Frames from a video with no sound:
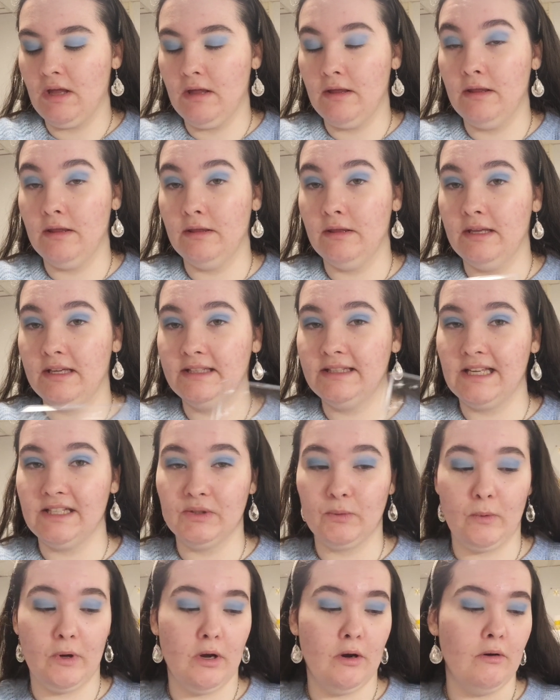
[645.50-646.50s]
this as
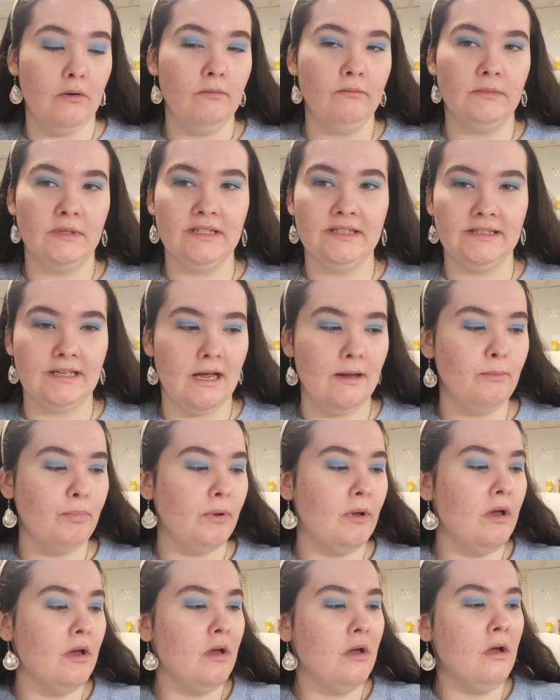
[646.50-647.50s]
well, this step.
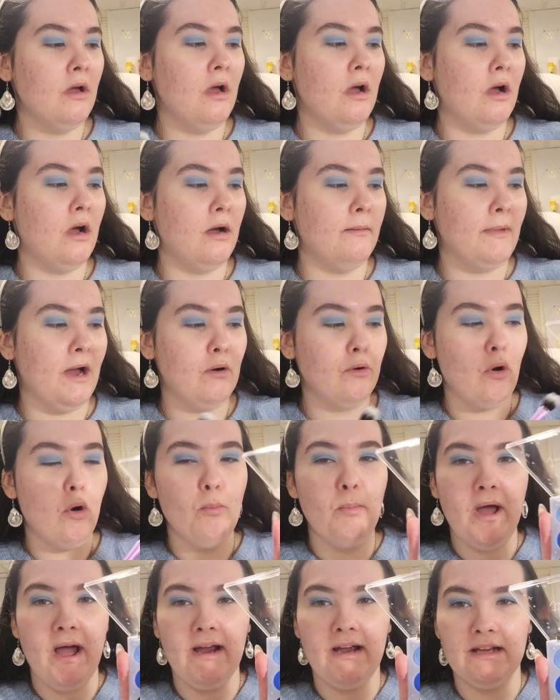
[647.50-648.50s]
I'll go
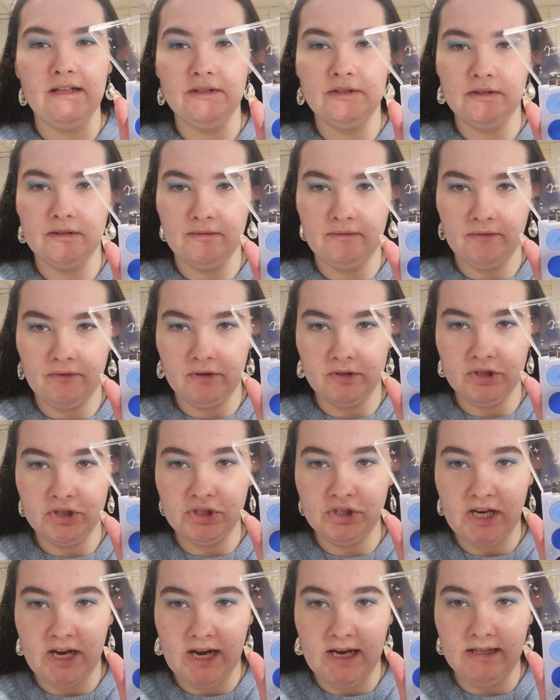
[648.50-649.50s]
back into the first
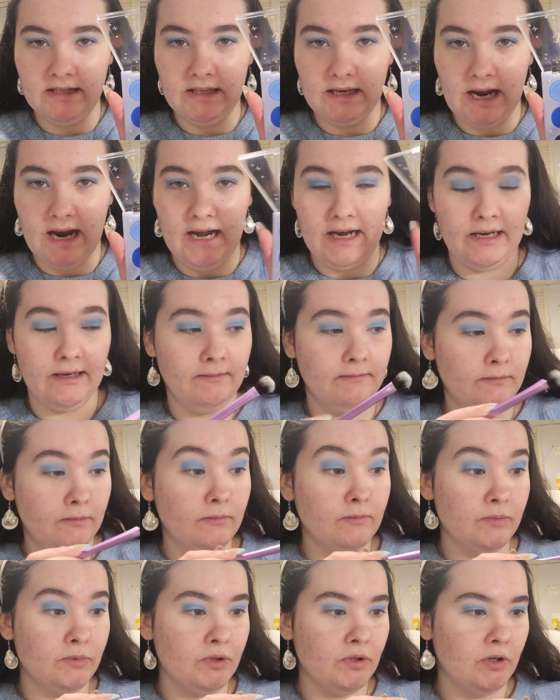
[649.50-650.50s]
shade that I
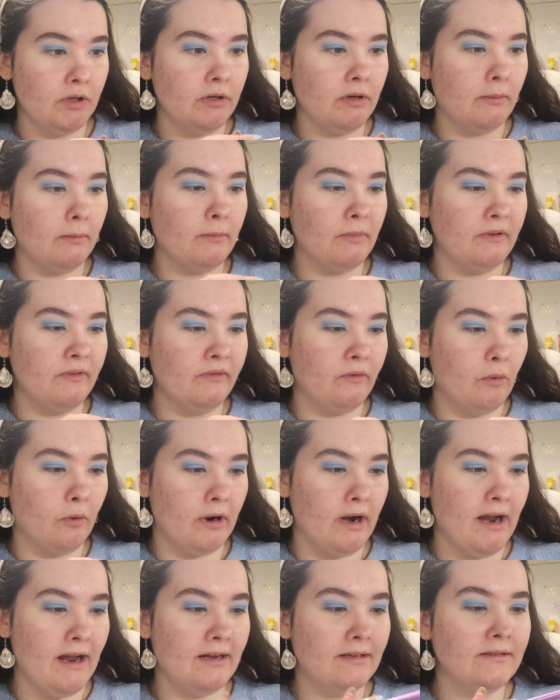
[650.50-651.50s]
took
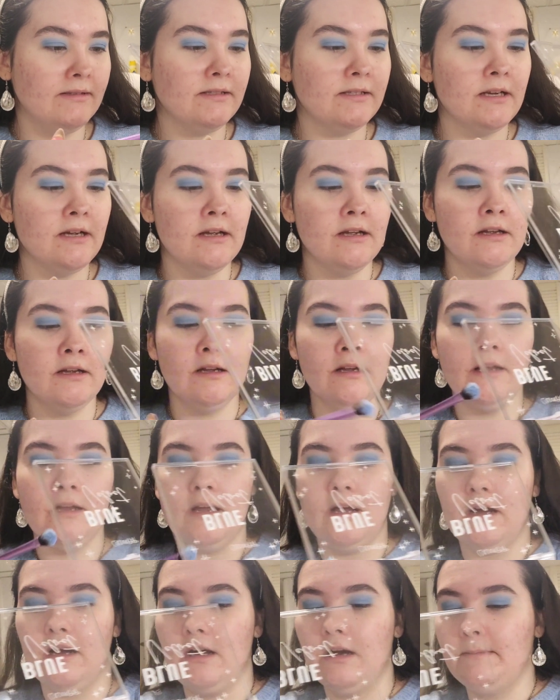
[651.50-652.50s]
beforehand.
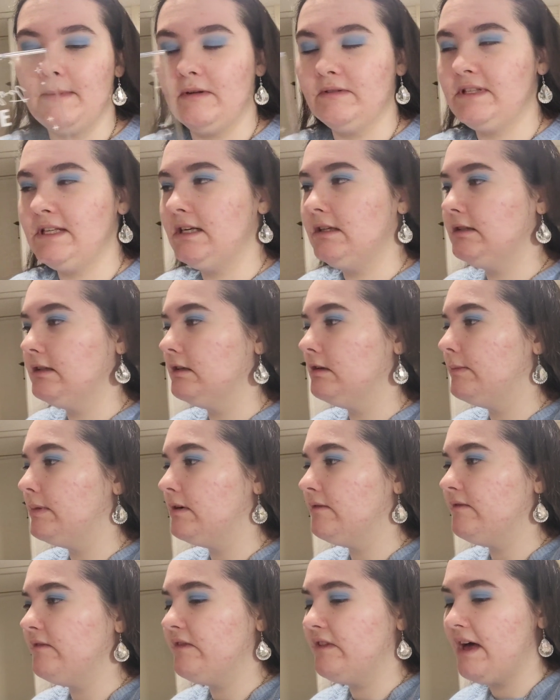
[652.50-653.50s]
I'll take a little
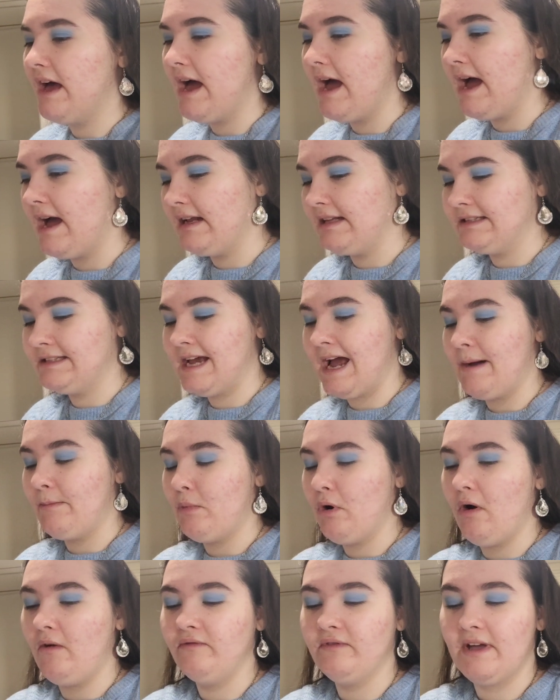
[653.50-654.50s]
bit of that, tap
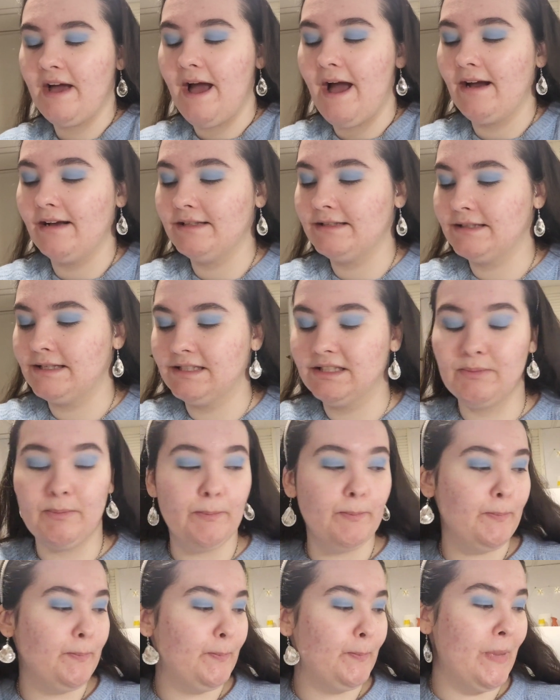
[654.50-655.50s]
off the excess
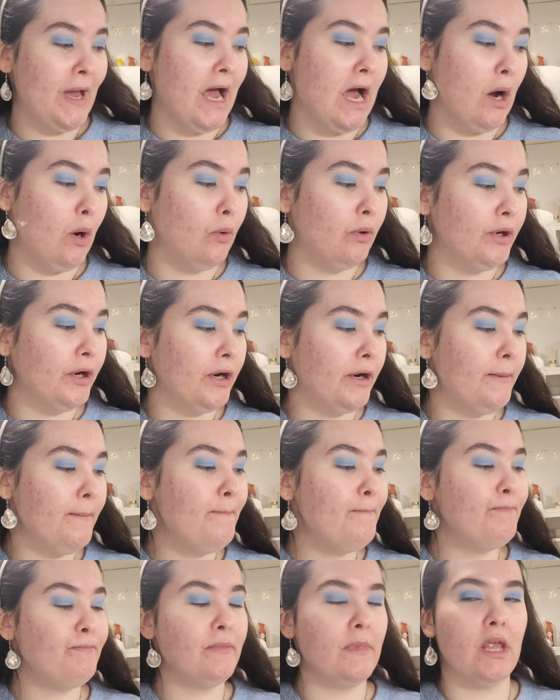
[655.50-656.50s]
powder,
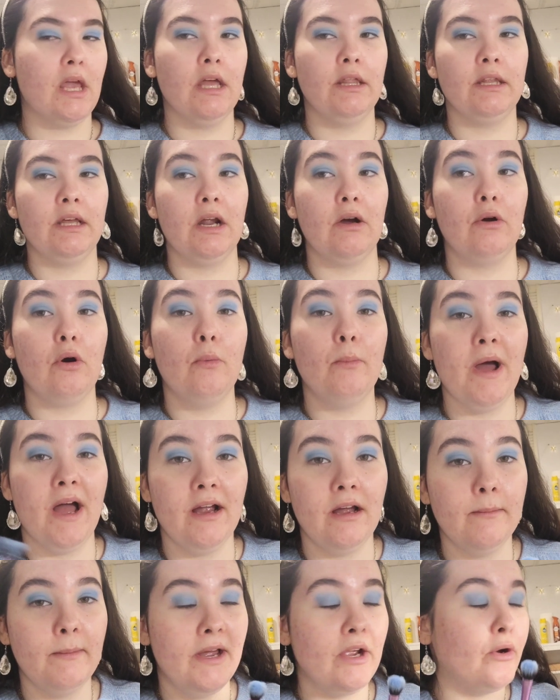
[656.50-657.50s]
and then I'll go
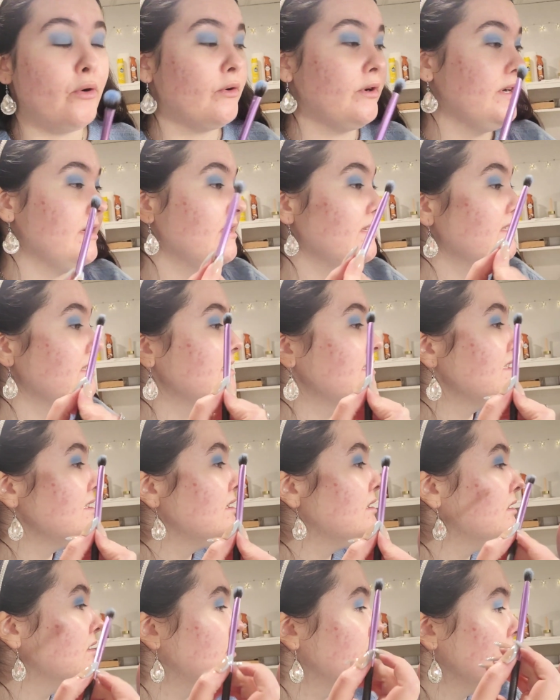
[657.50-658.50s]
back in my crease
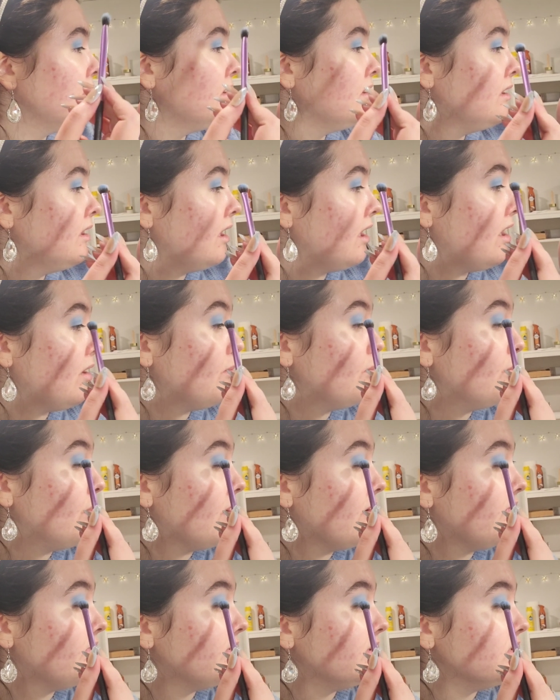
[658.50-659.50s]

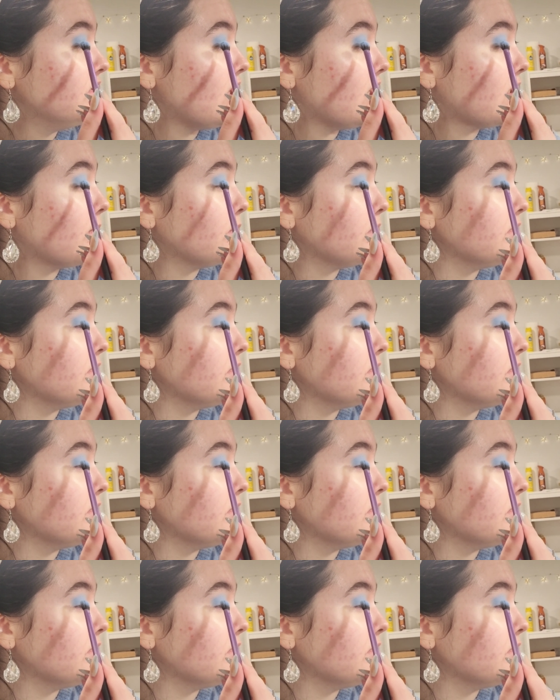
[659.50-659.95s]
above the dark blue